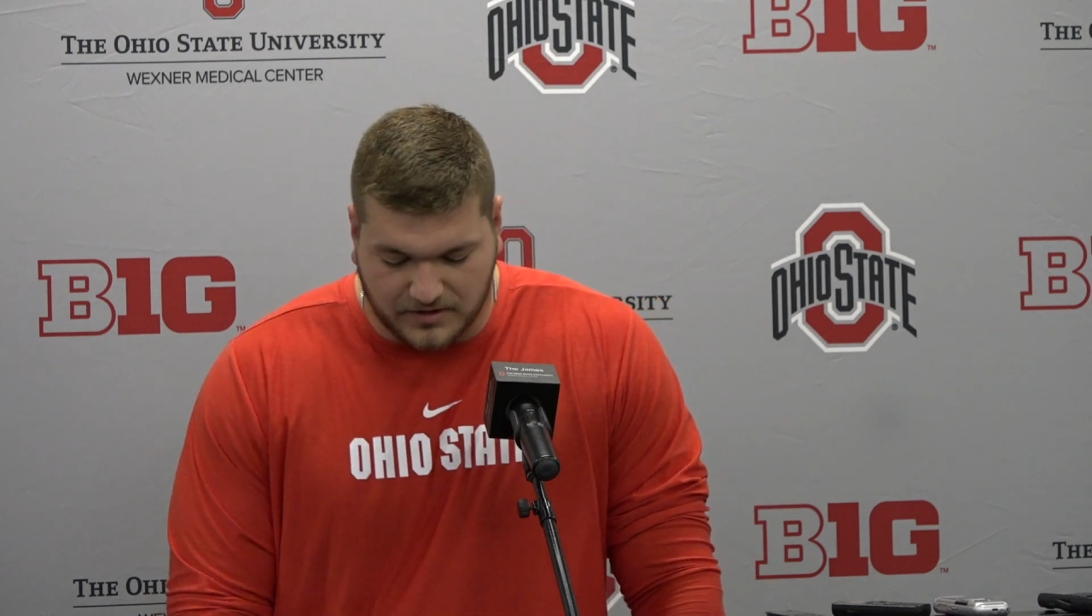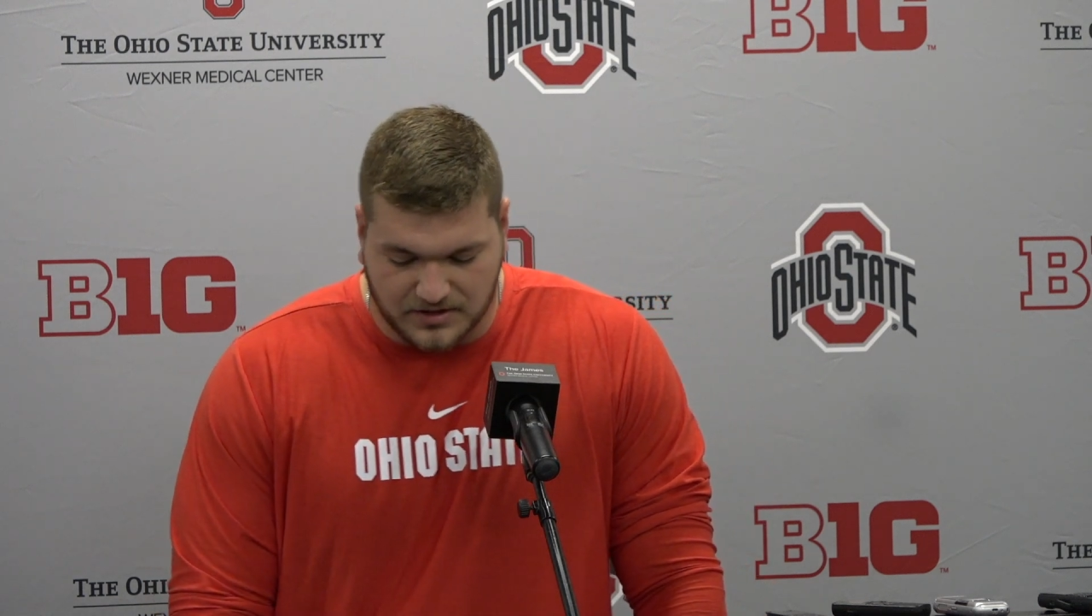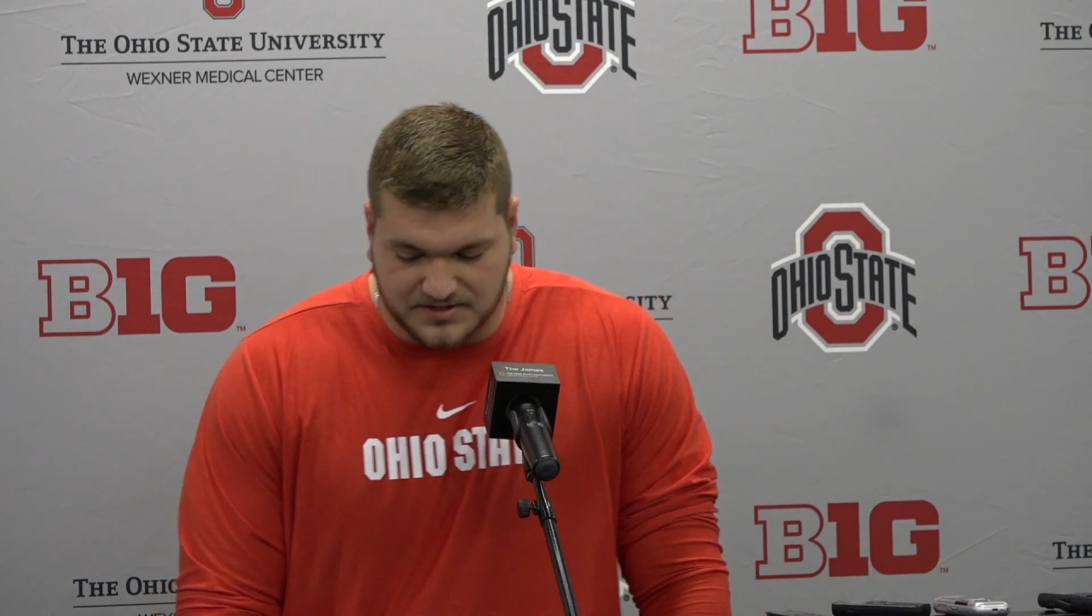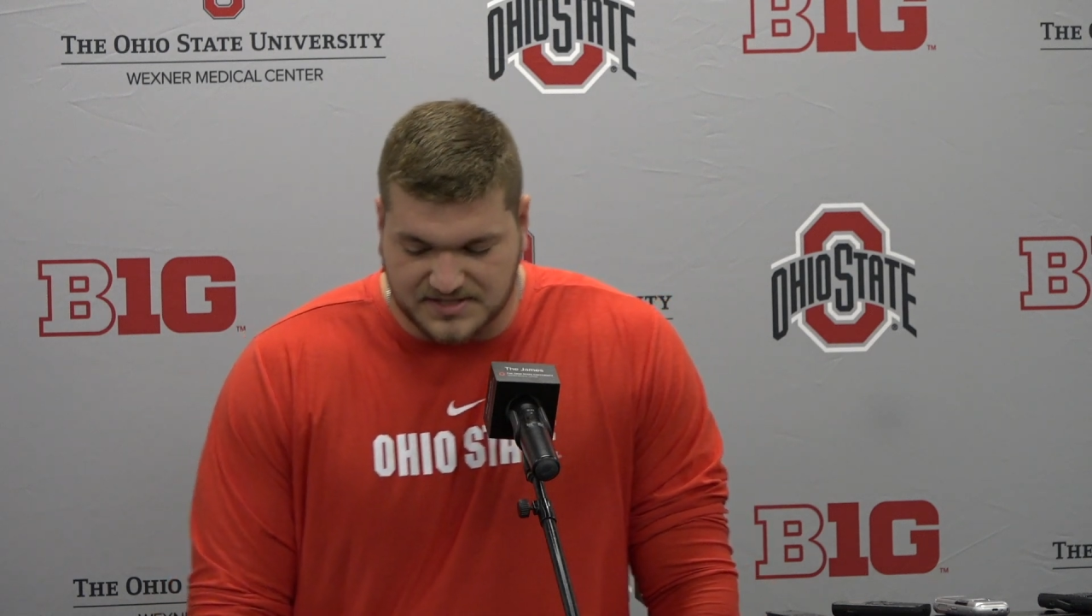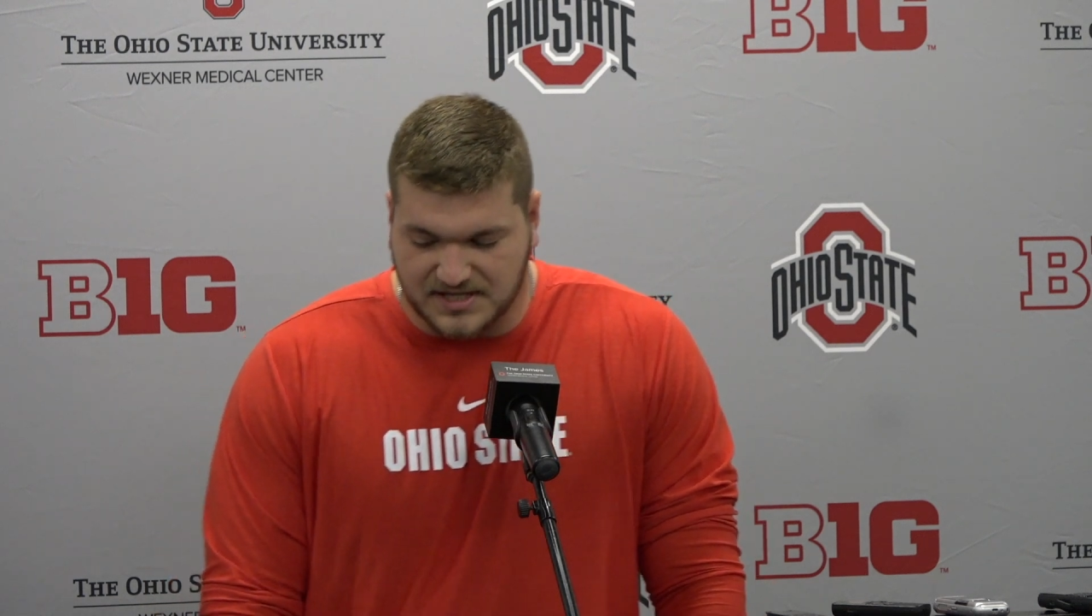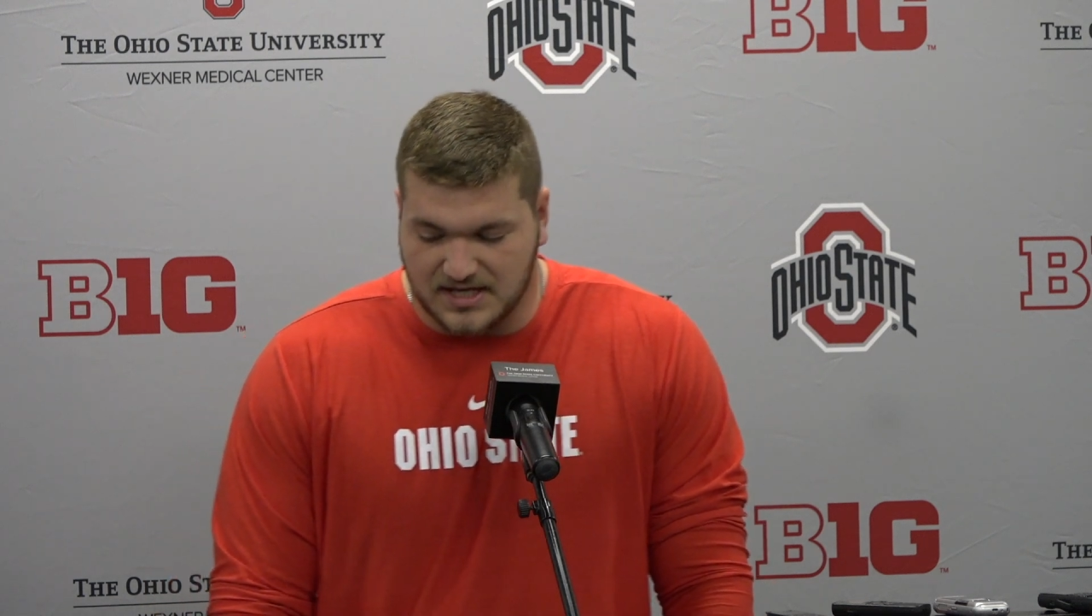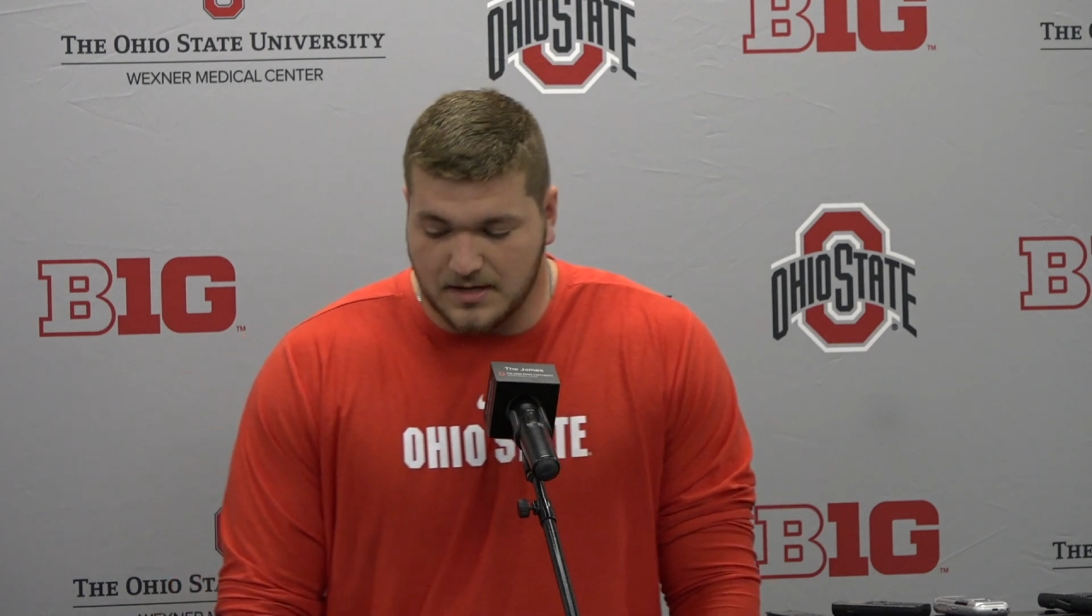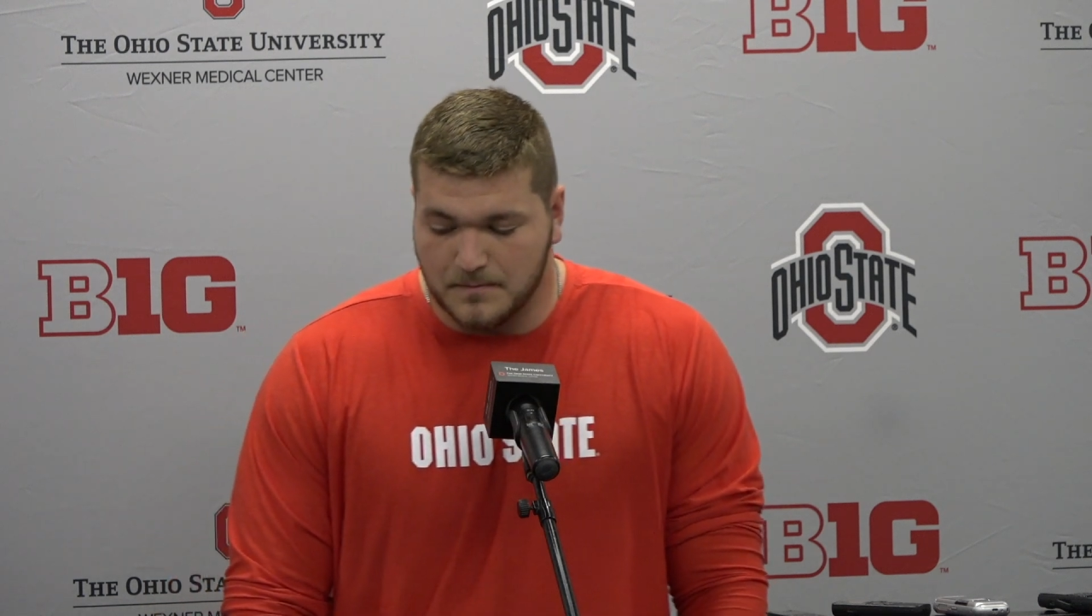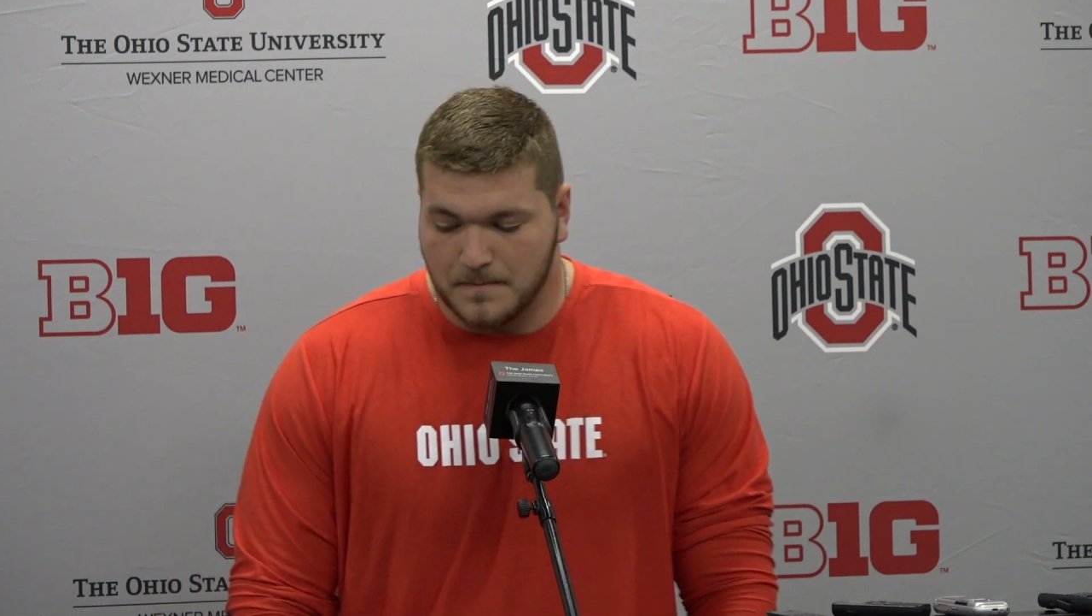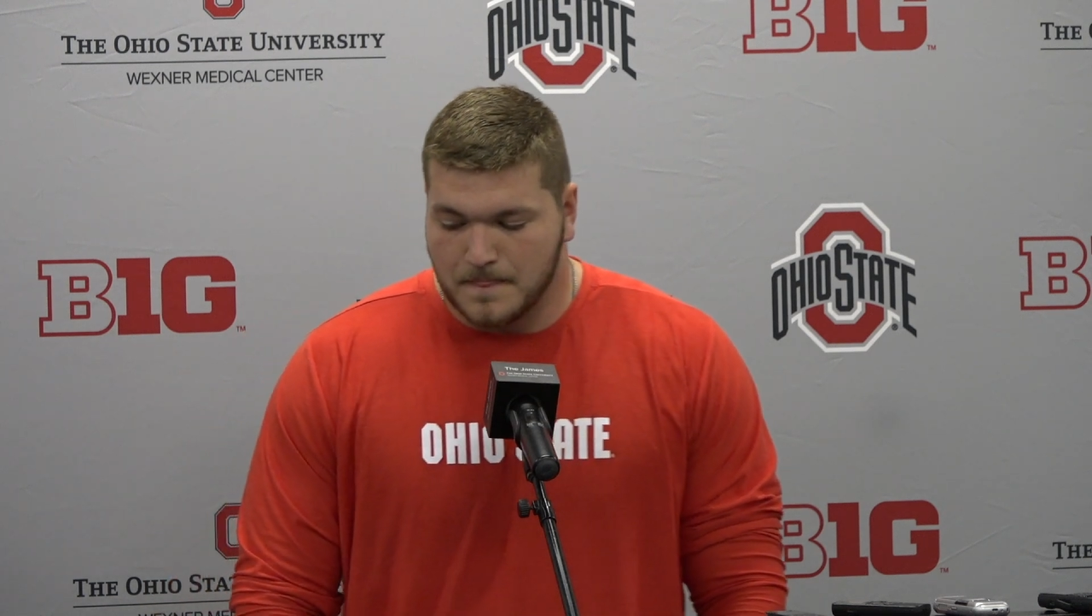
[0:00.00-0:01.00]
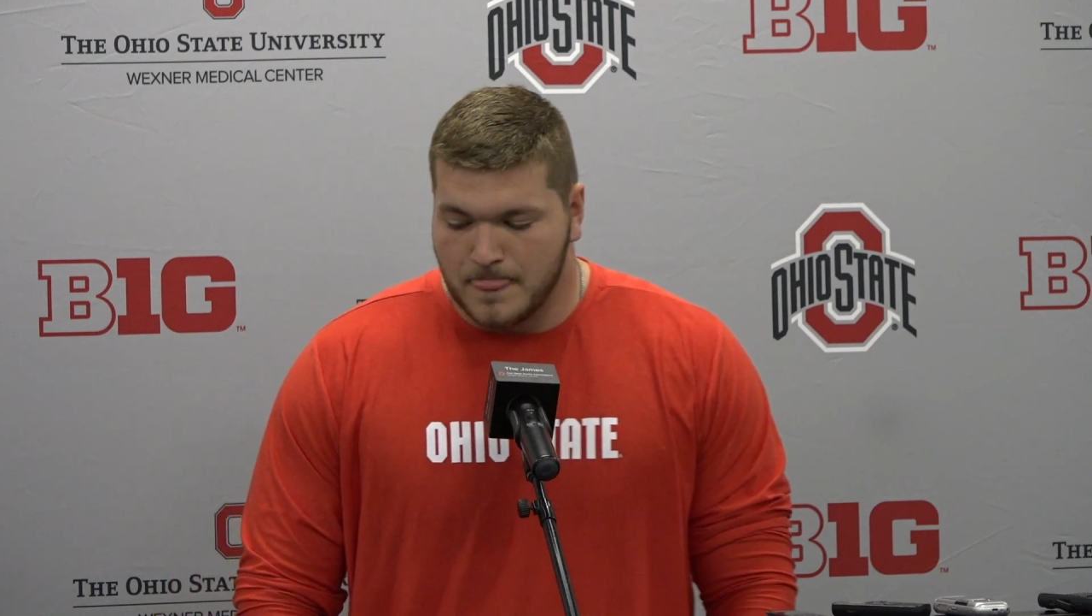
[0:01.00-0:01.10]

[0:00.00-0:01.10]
good scheme.